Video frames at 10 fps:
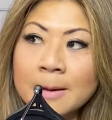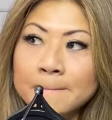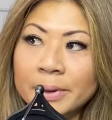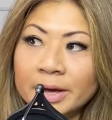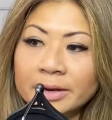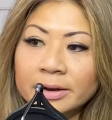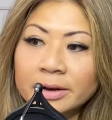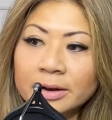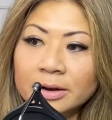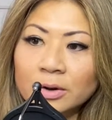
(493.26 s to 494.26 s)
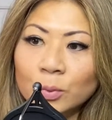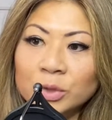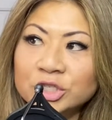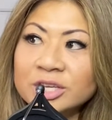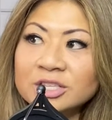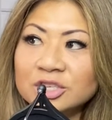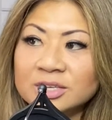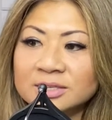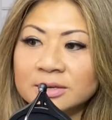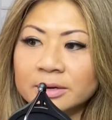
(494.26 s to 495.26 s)
But we shouldn't
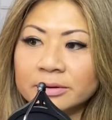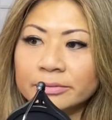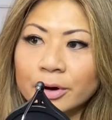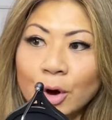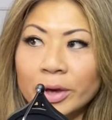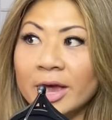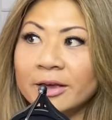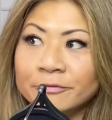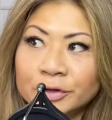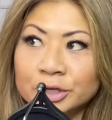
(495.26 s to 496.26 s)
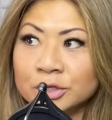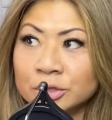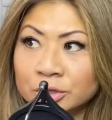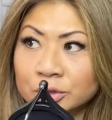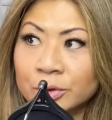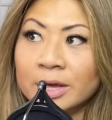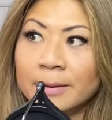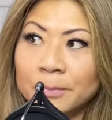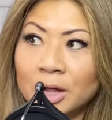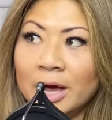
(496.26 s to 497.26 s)
just, if the student can
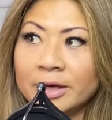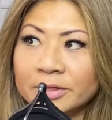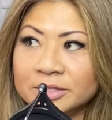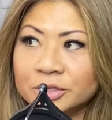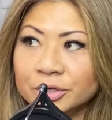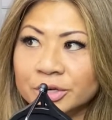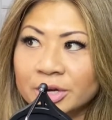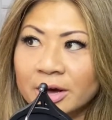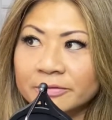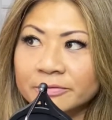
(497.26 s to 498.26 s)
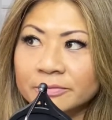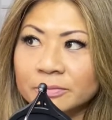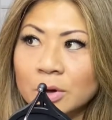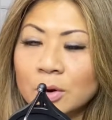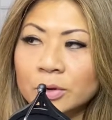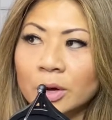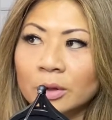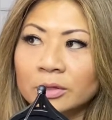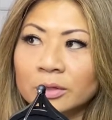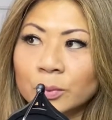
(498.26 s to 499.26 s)
apply it, that's good enough.
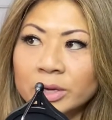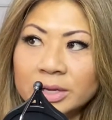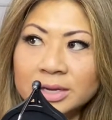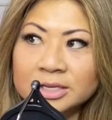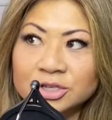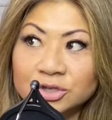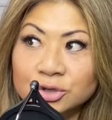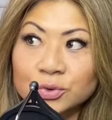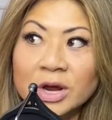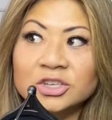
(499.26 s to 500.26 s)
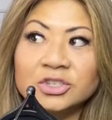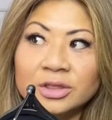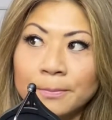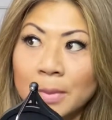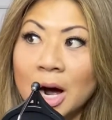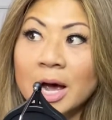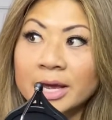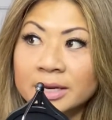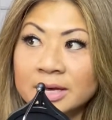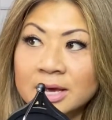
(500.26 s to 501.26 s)
No, we need to stretch the
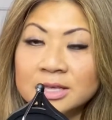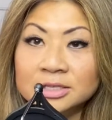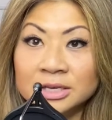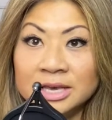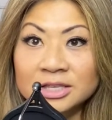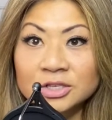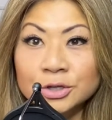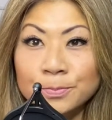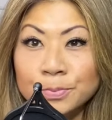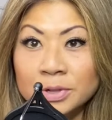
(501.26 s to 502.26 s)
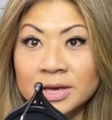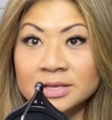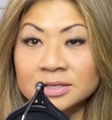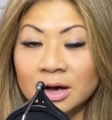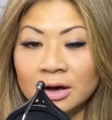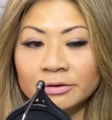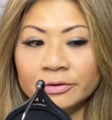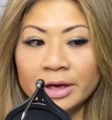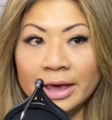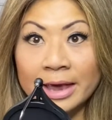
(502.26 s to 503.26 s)
mind to get to the place of
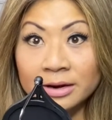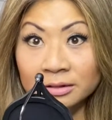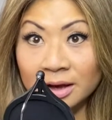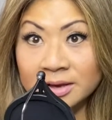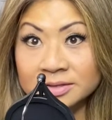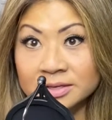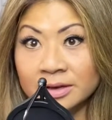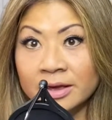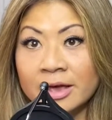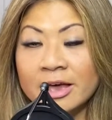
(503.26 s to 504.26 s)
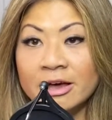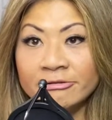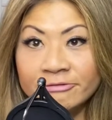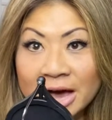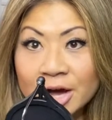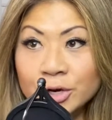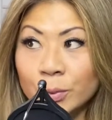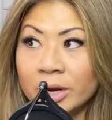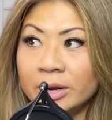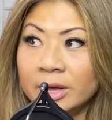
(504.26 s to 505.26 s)
analyzing,
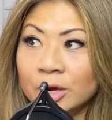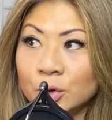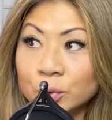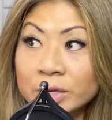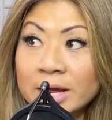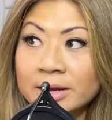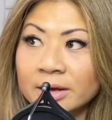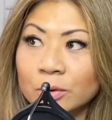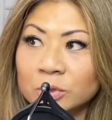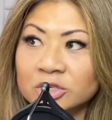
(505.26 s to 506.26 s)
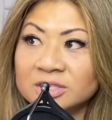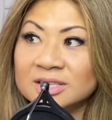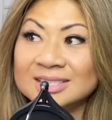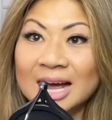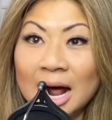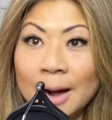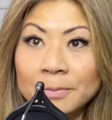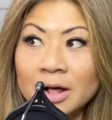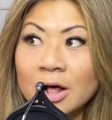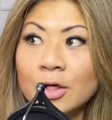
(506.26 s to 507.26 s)
evaluating, and creating, which is the top
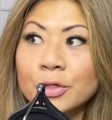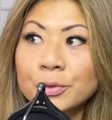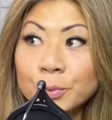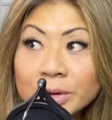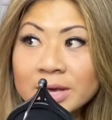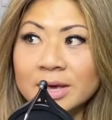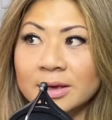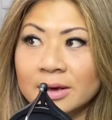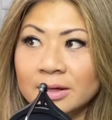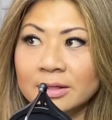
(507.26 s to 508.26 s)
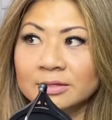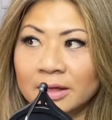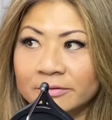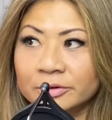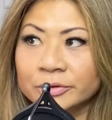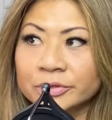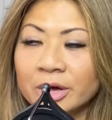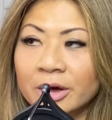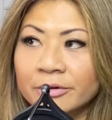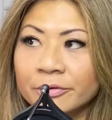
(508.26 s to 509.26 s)
3 levels
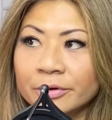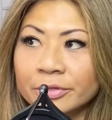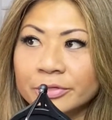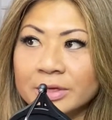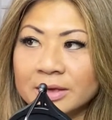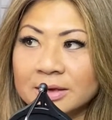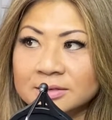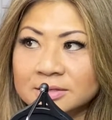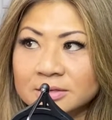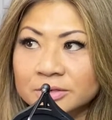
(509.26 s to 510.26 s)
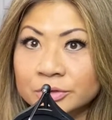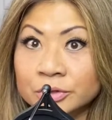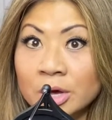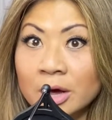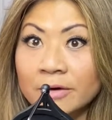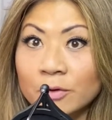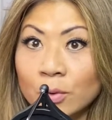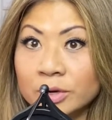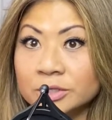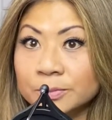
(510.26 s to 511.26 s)
of thinking skills,
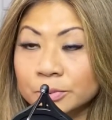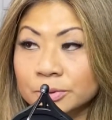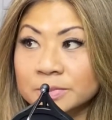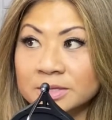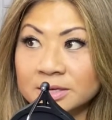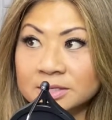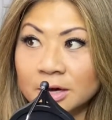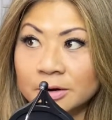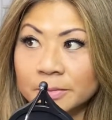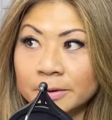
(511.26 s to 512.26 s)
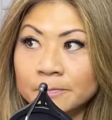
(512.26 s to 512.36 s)
according to Bloom's taxonomy.